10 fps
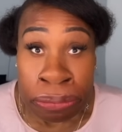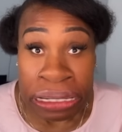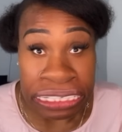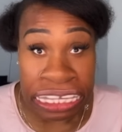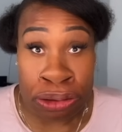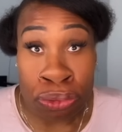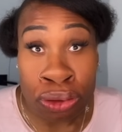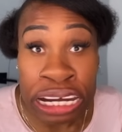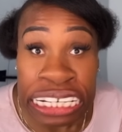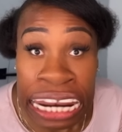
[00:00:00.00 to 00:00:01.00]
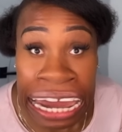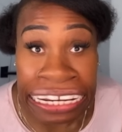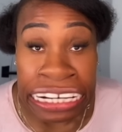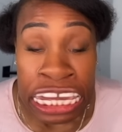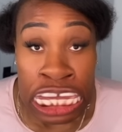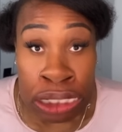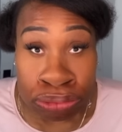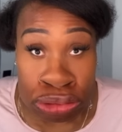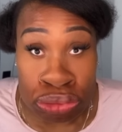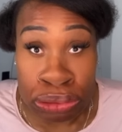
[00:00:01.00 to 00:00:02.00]
But then one night, it
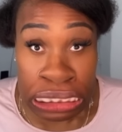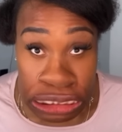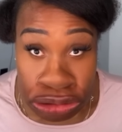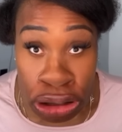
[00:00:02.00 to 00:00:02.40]
was really